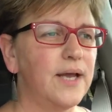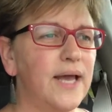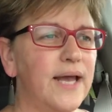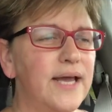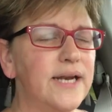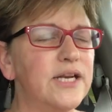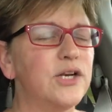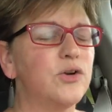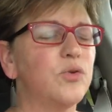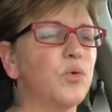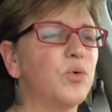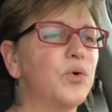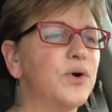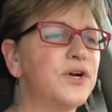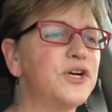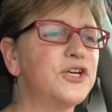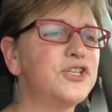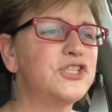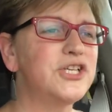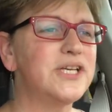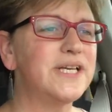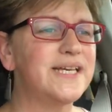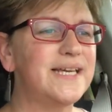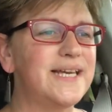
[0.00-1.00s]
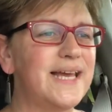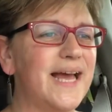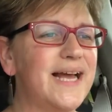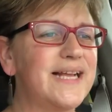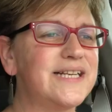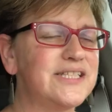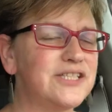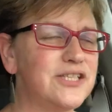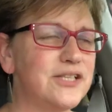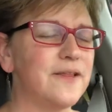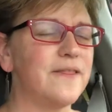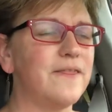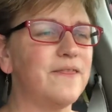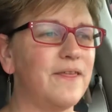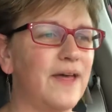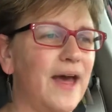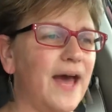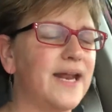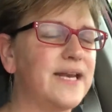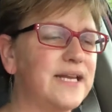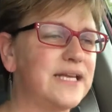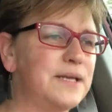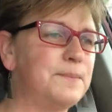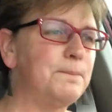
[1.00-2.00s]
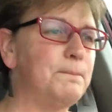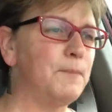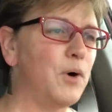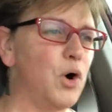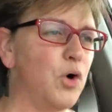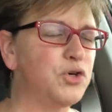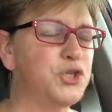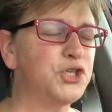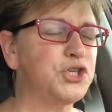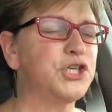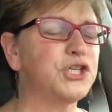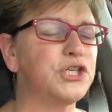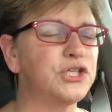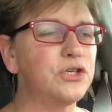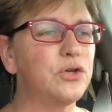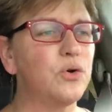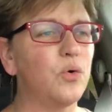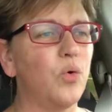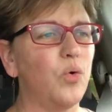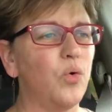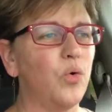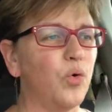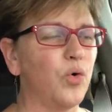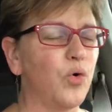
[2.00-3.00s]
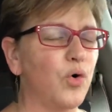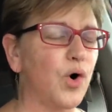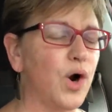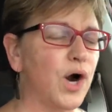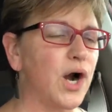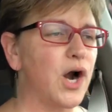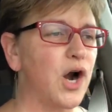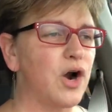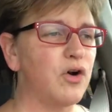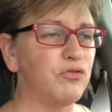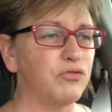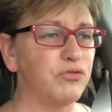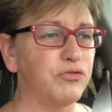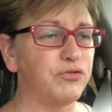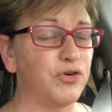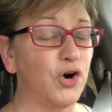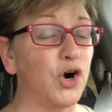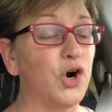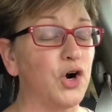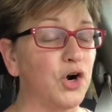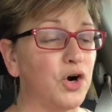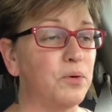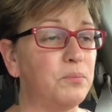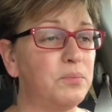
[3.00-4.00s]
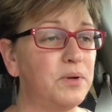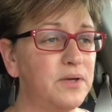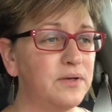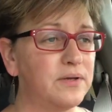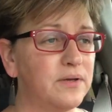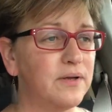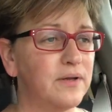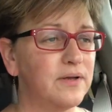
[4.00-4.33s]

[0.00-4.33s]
And in order to get to that emotion or verb,